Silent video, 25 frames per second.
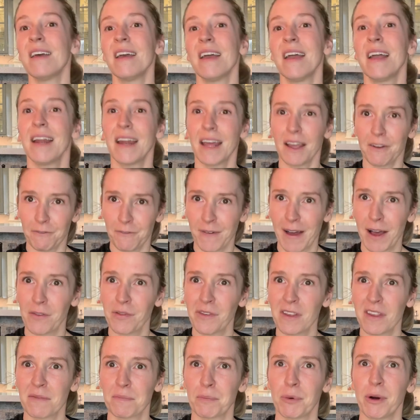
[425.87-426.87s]
And I've found
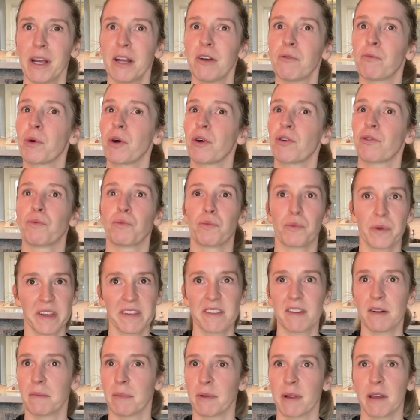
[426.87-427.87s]
this brand works
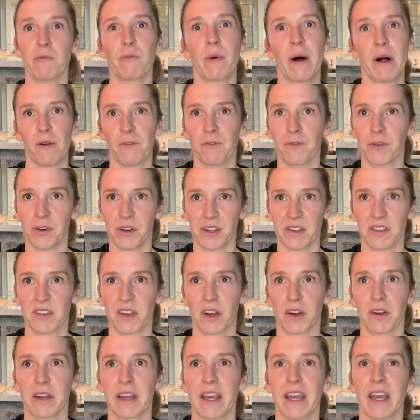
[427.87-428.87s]
reasonably well for
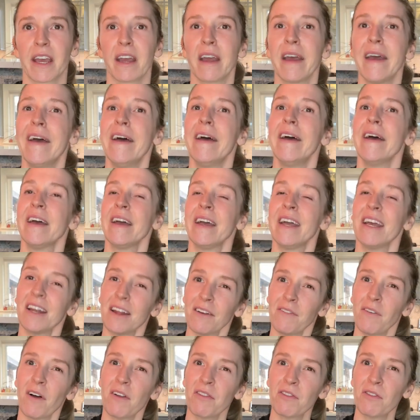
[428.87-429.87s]
deskunking. And
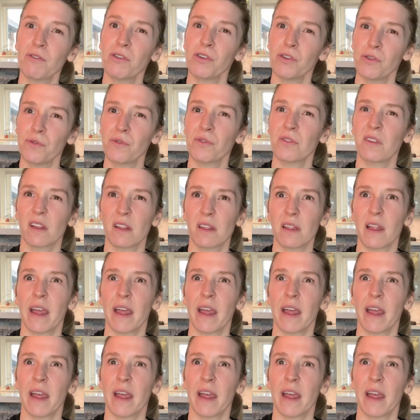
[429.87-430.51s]
I've also used in